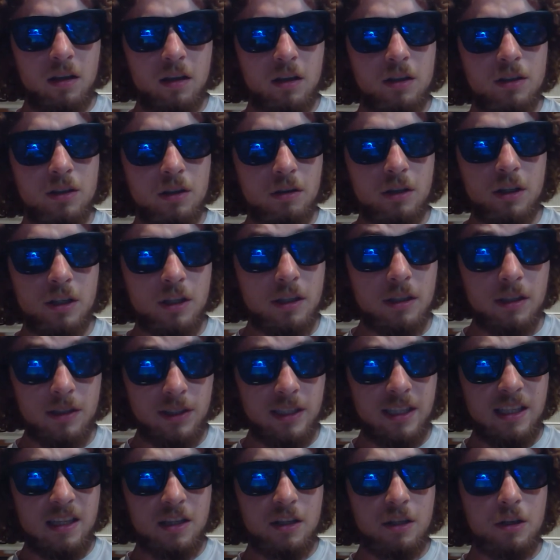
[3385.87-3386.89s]
So you
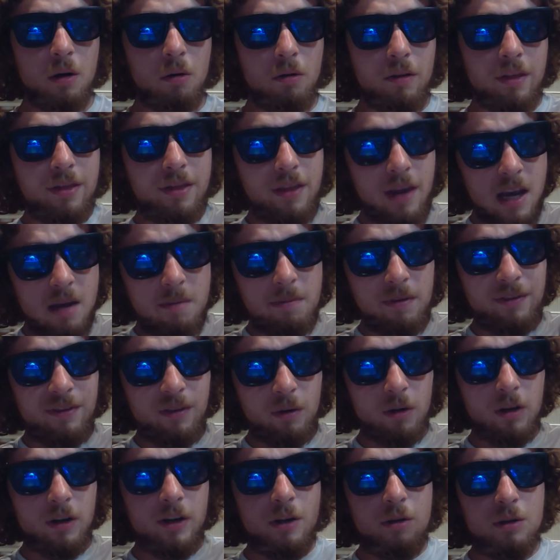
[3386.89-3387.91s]
see, you don't think
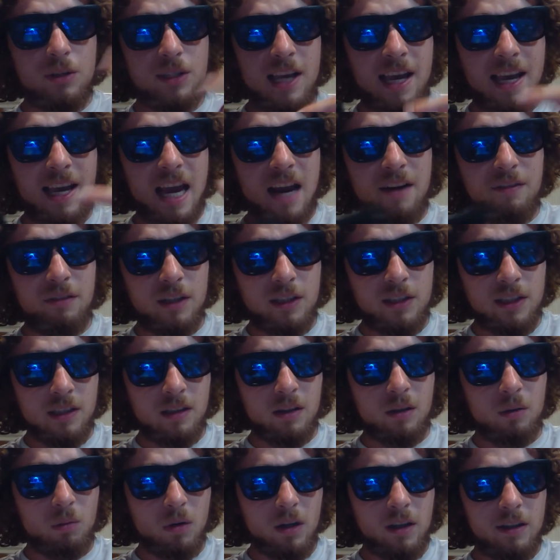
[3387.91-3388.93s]
before you say every
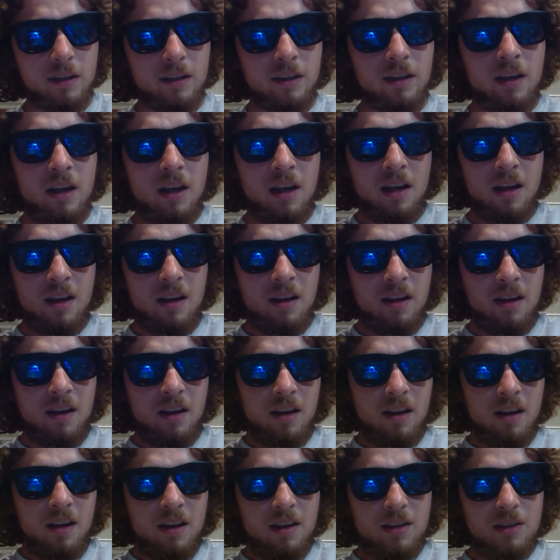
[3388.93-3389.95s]
single word.
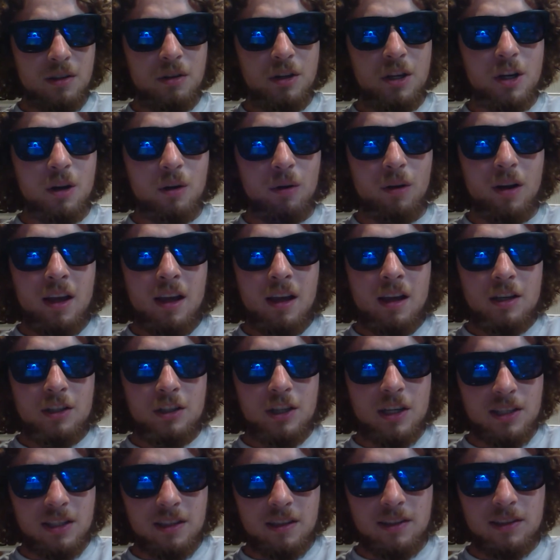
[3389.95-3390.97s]
So you don't,
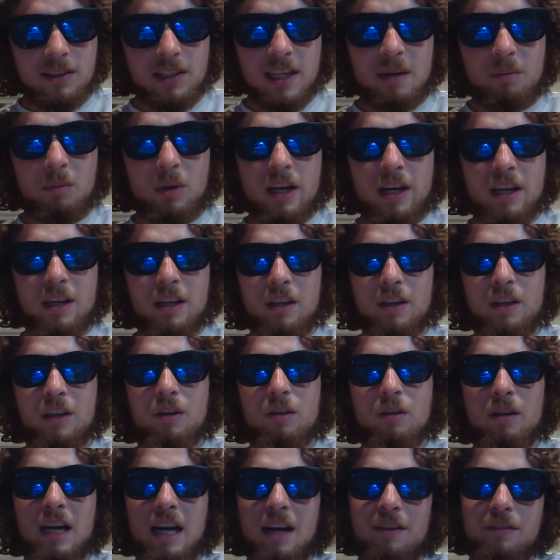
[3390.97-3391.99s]
just in the same way, you
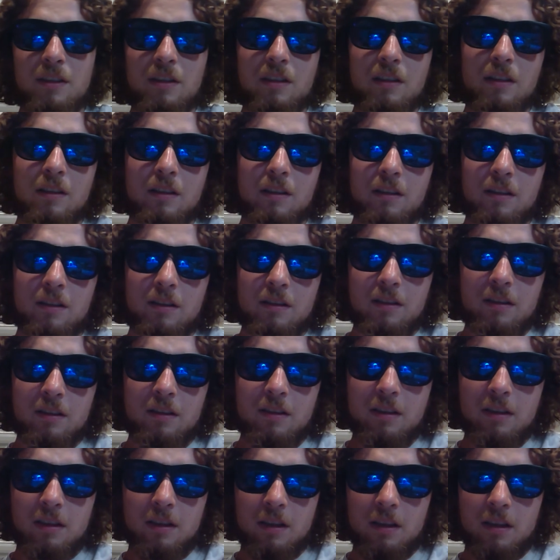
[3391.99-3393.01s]
don't have to
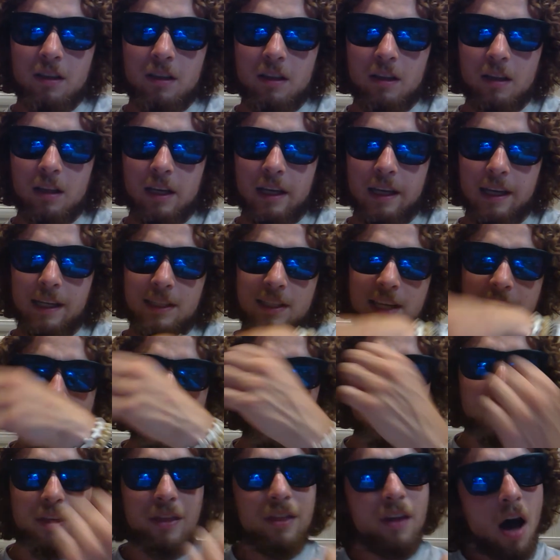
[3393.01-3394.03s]
like
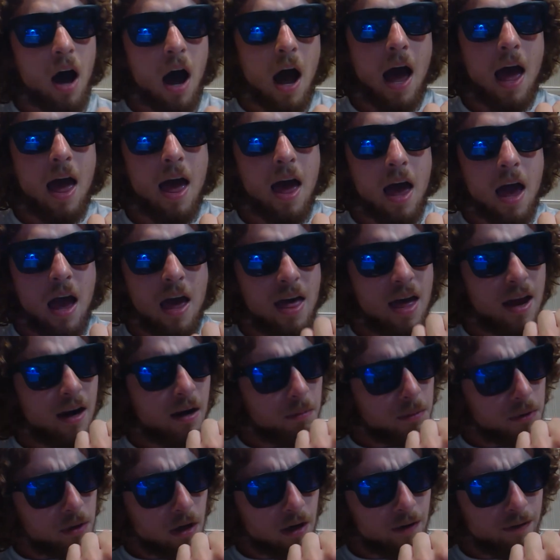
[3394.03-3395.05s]
take a thought and
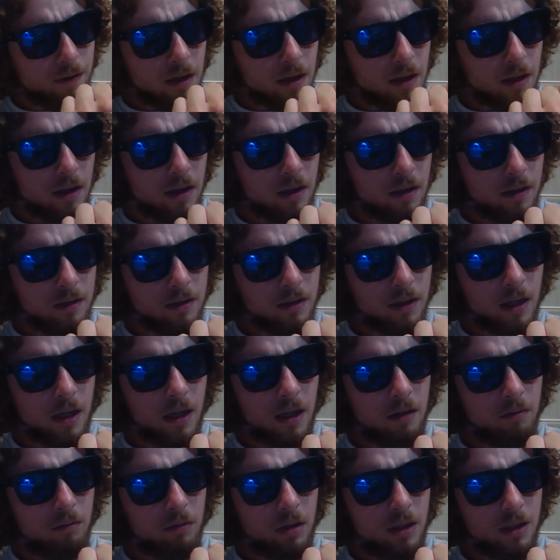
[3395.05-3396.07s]
observe it and
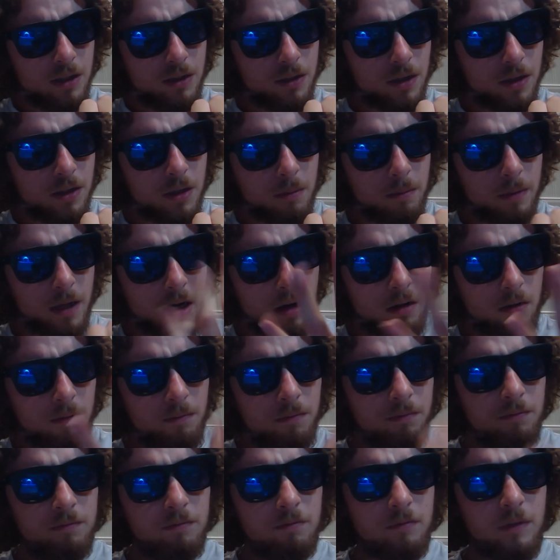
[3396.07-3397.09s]
say, what is this about?
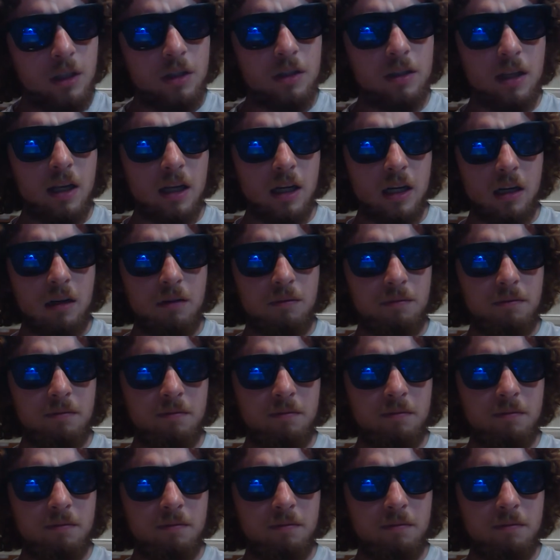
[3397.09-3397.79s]
You just let go.